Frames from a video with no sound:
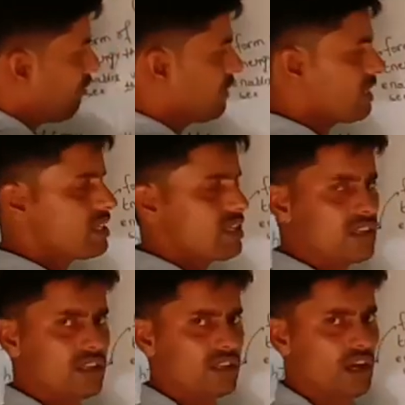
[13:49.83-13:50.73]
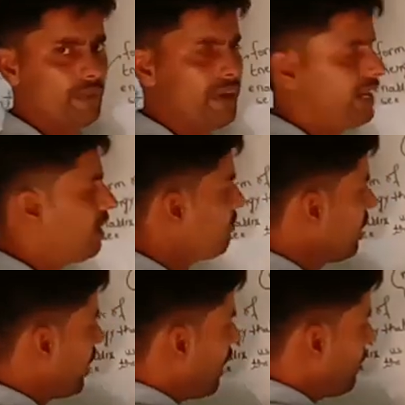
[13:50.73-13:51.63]
if this is a medium
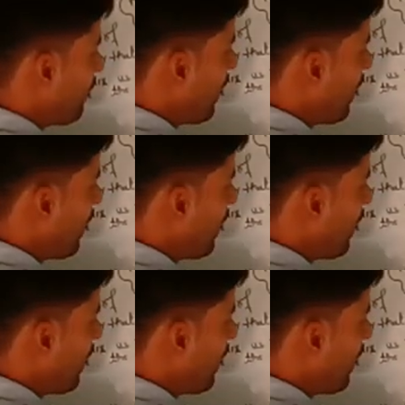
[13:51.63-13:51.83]
and